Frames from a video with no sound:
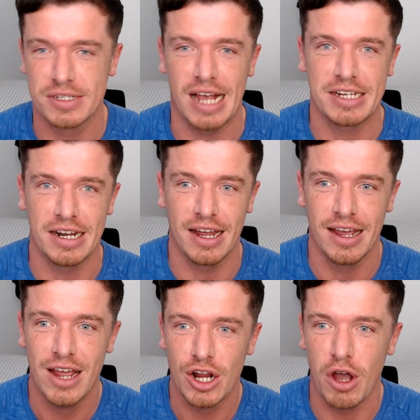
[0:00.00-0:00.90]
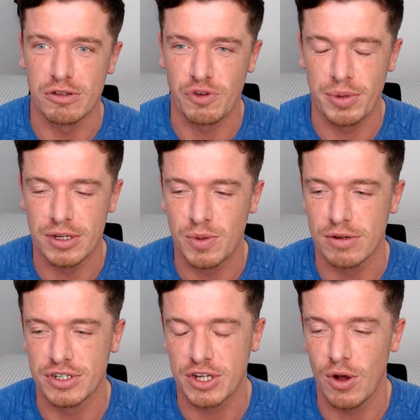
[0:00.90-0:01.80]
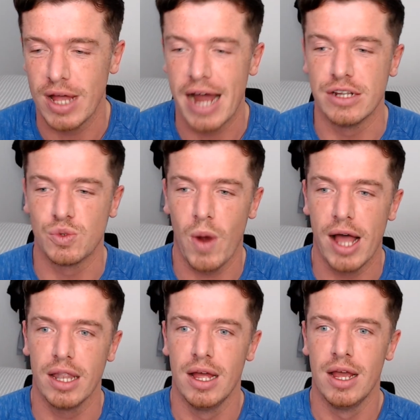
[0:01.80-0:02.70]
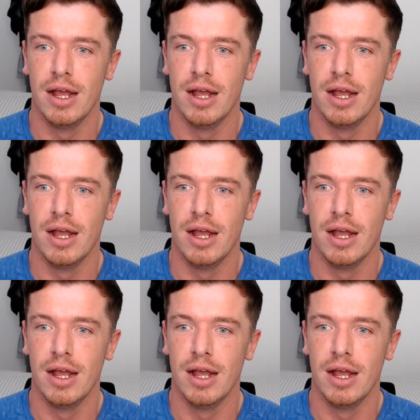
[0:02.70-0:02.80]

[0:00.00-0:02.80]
that's going to contribute towards the scoreline as well.